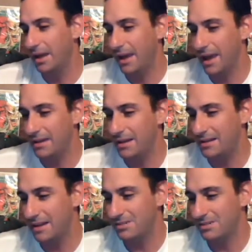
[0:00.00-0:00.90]
And the
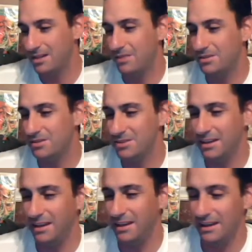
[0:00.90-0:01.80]
next thing we
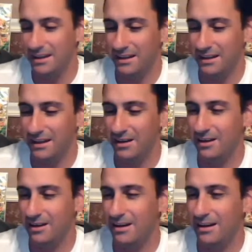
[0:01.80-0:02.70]
see
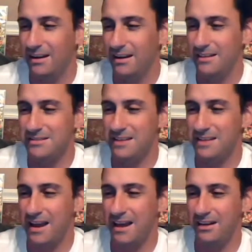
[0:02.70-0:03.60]
here is
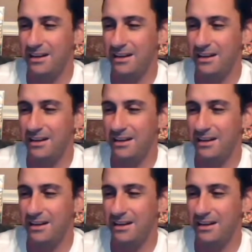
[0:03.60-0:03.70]
that